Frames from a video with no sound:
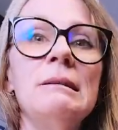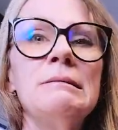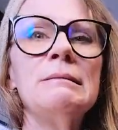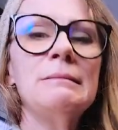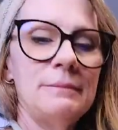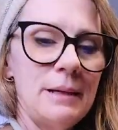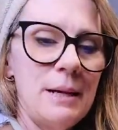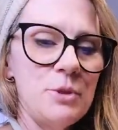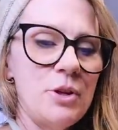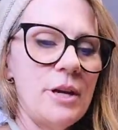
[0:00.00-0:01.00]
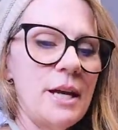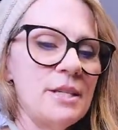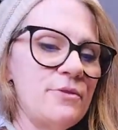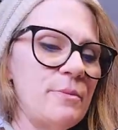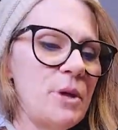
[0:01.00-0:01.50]
Oh, I'm sorry
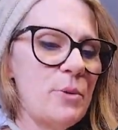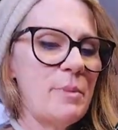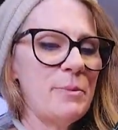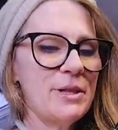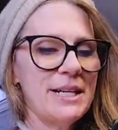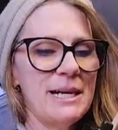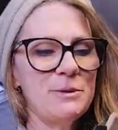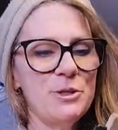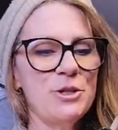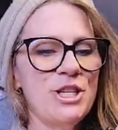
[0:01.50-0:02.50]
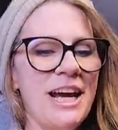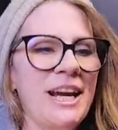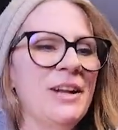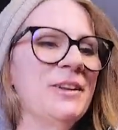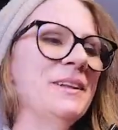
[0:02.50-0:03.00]
guys if I'm not remembering the names of your
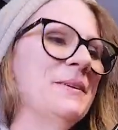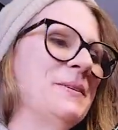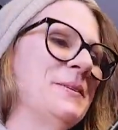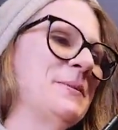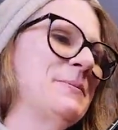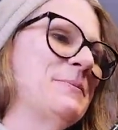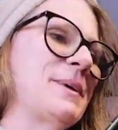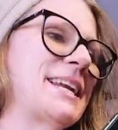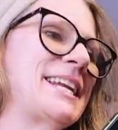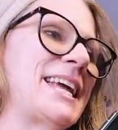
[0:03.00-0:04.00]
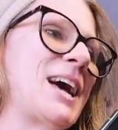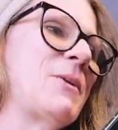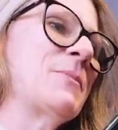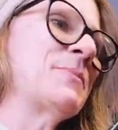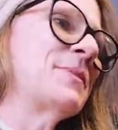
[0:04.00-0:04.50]
channel. But anyhow,